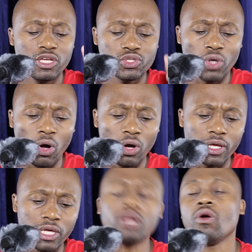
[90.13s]
So
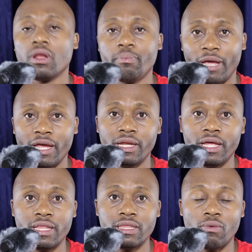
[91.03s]
he got a bail
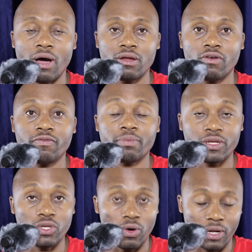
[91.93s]
in the one of
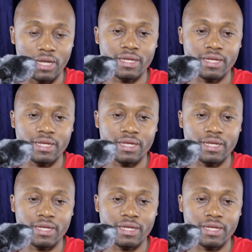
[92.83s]
Pretoria.